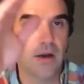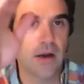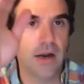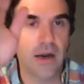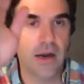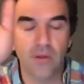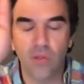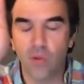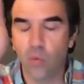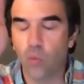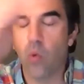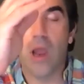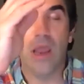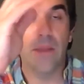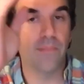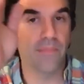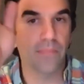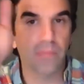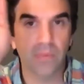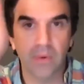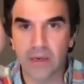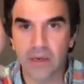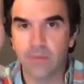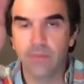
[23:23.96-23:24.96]
uh, the wipe
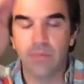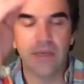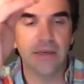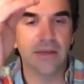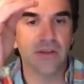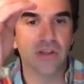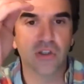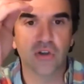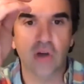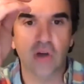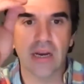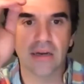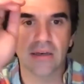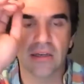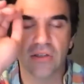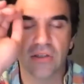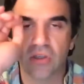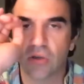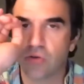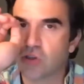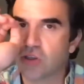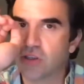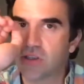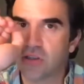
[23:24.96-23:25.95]
can be distracting.
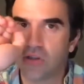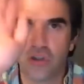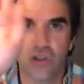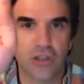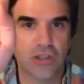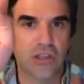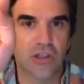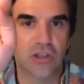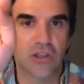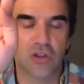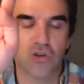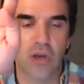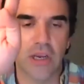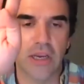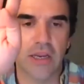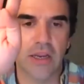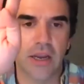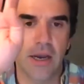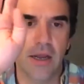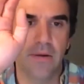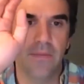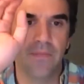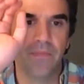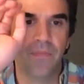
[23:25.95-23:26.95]
So just just a straight
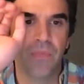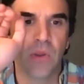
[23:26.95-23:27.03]
cut.